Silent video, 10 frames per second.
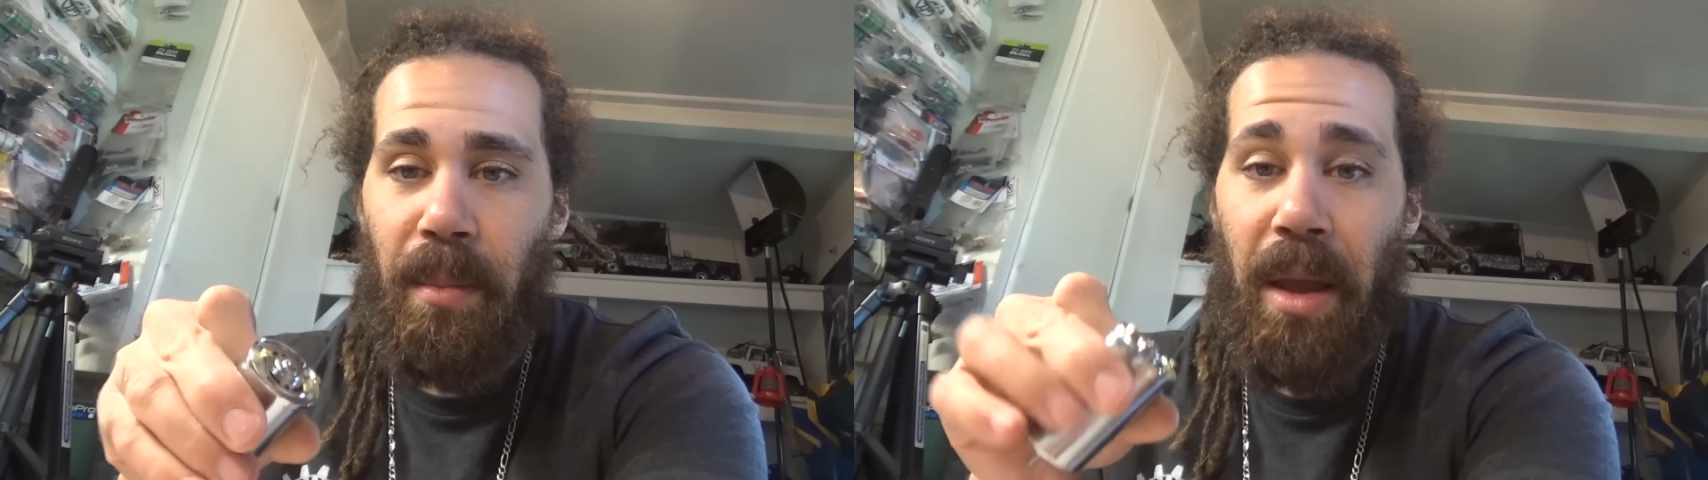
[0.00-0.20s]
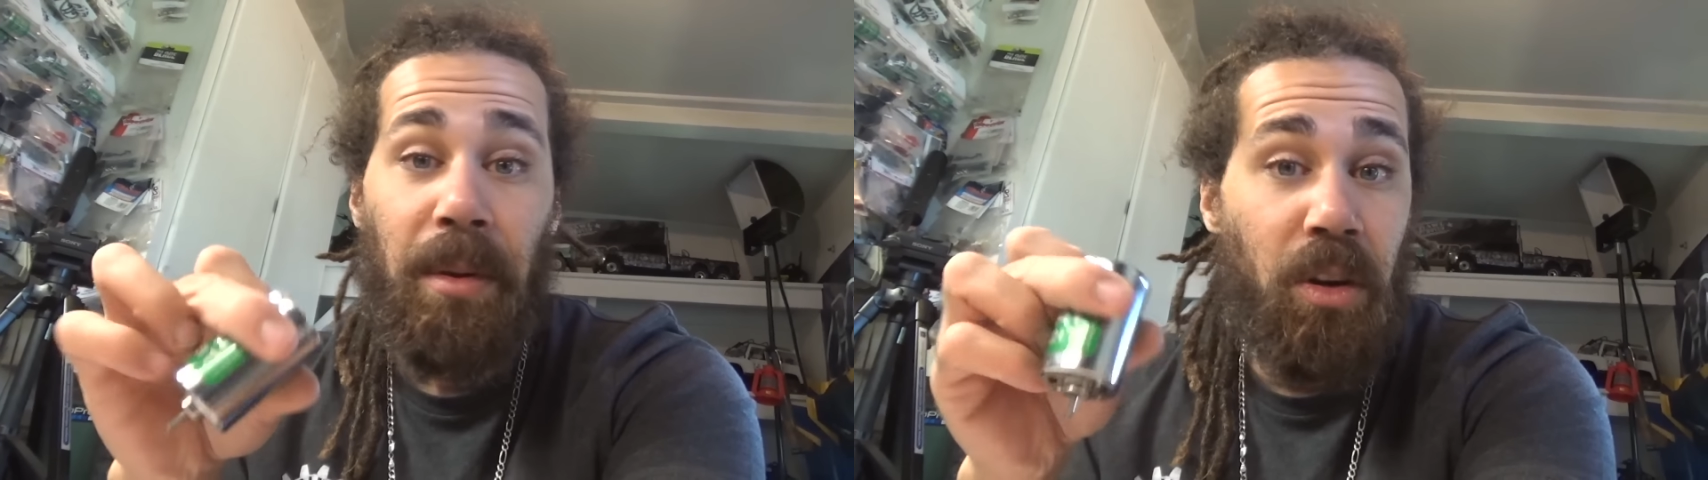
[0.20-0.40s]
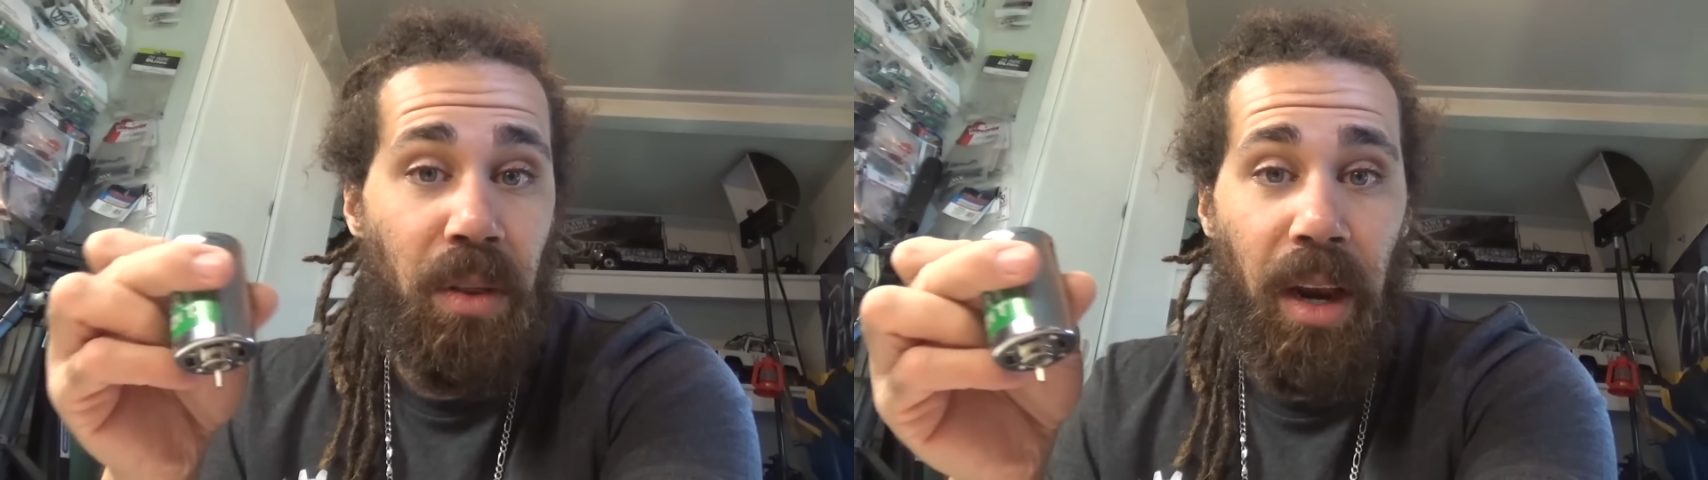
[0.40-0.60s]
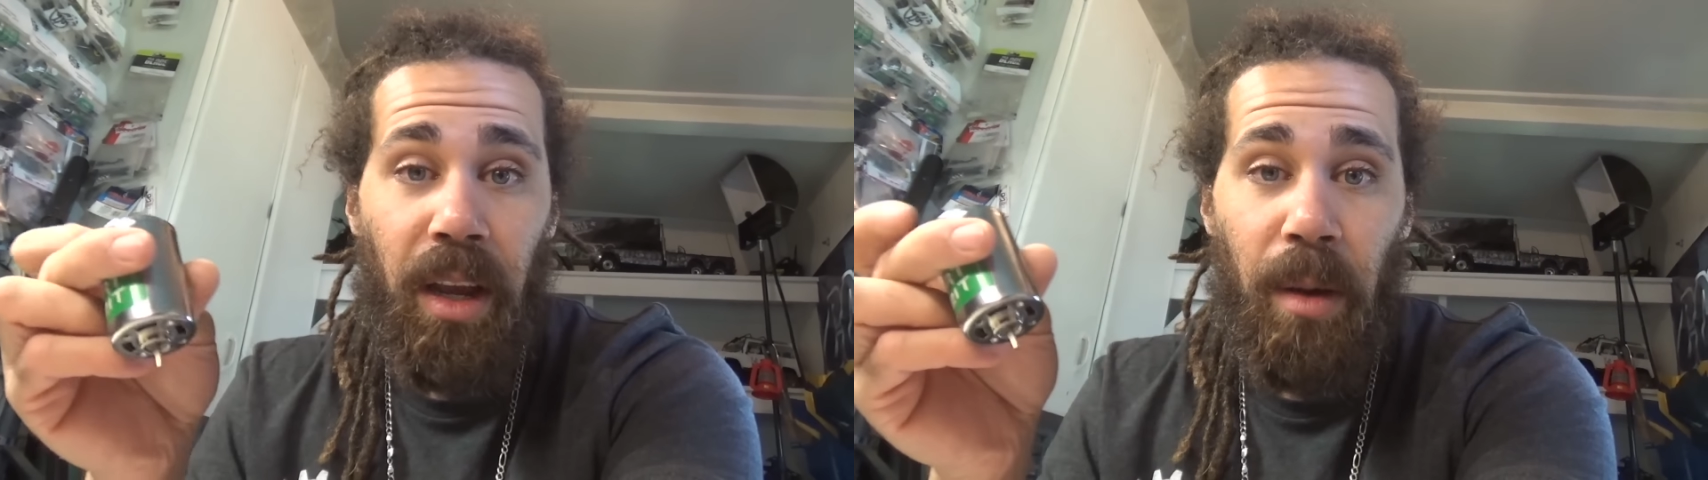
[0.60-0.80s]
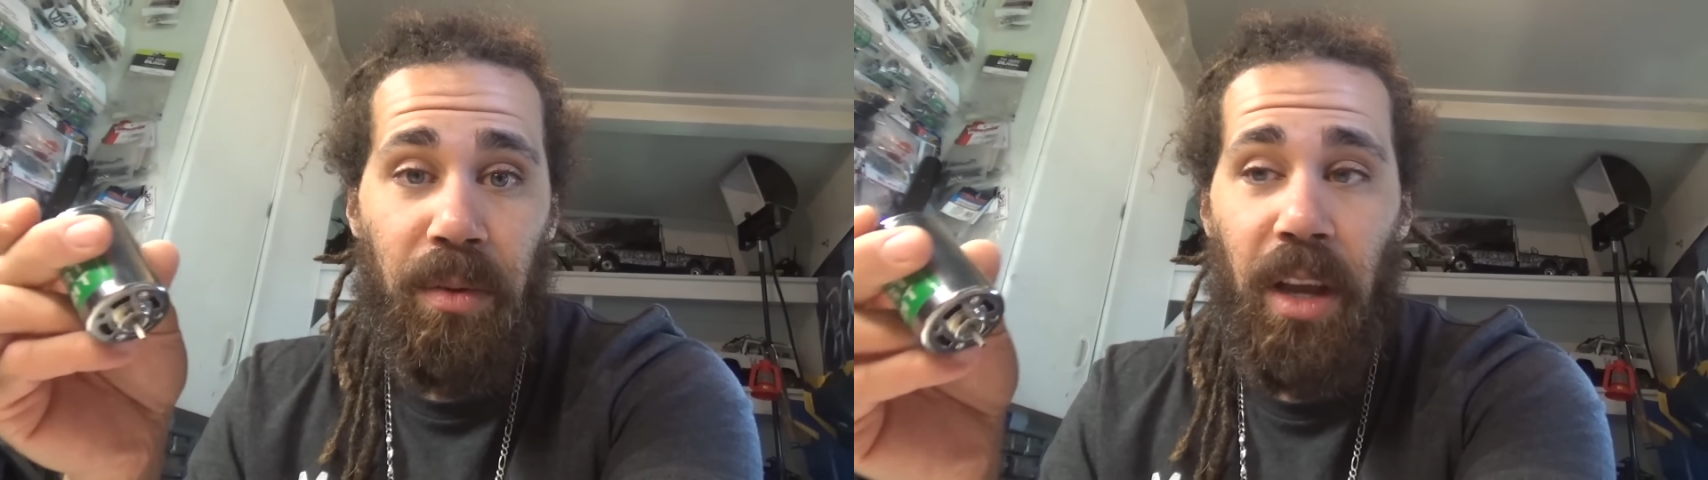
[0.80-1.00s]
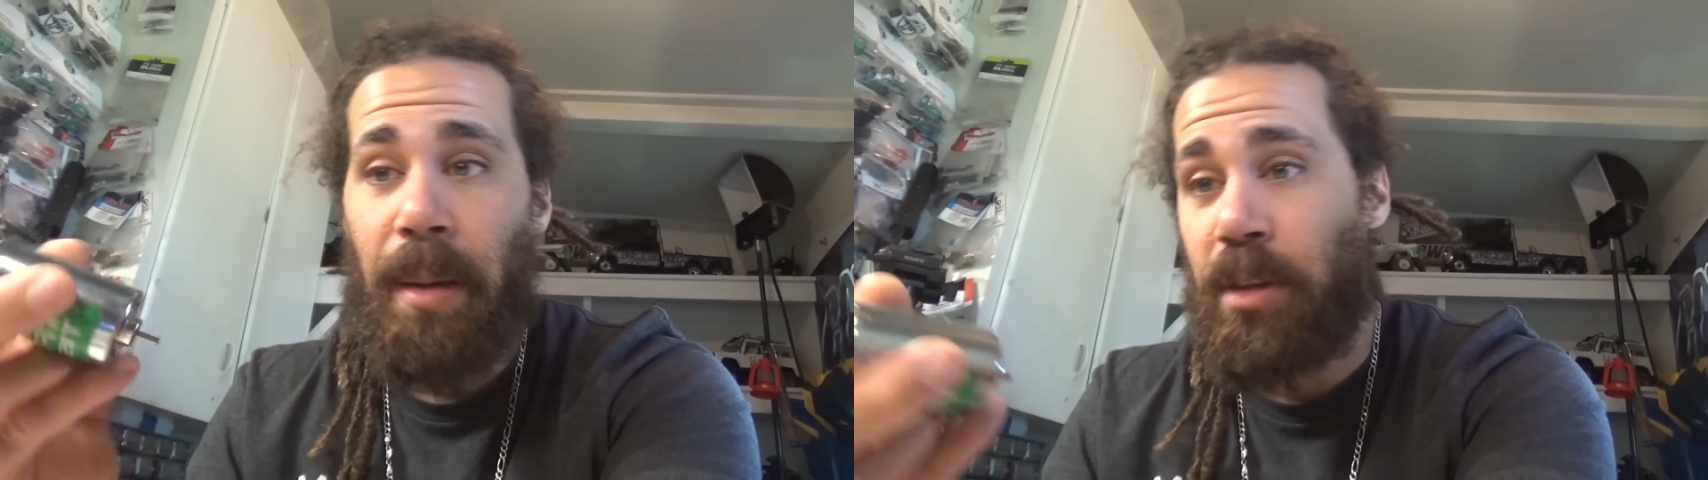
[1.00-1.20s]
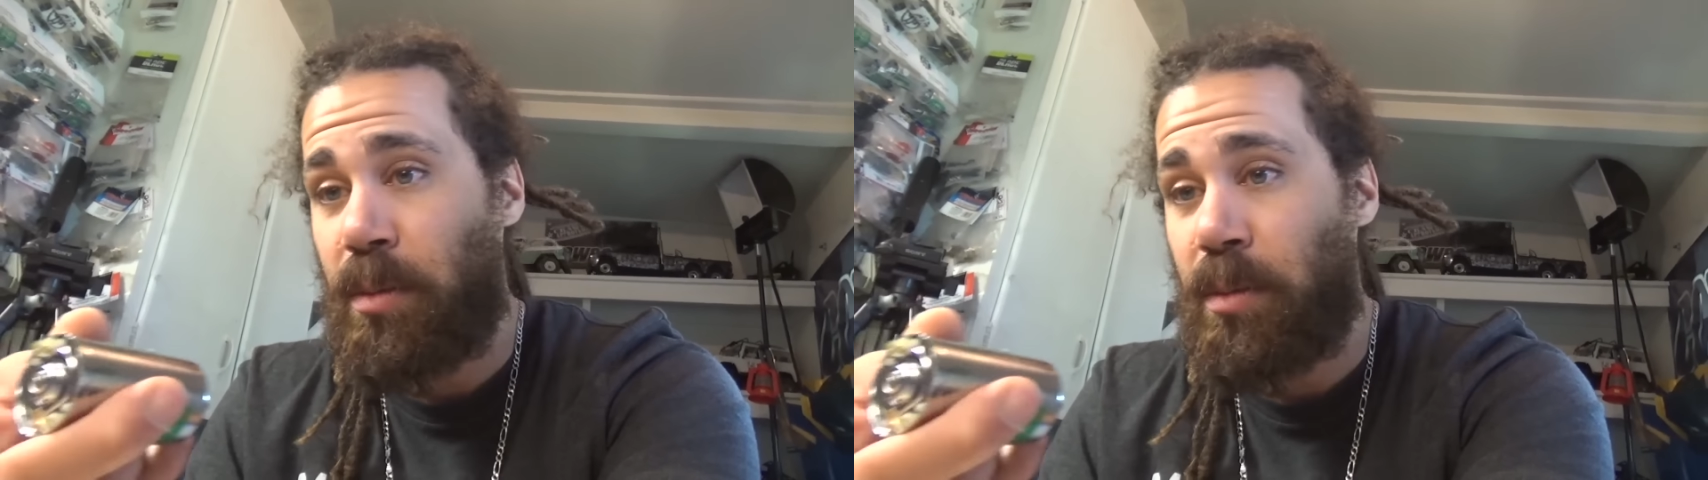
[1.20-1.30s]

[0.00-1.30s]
Maybe do that a couple times.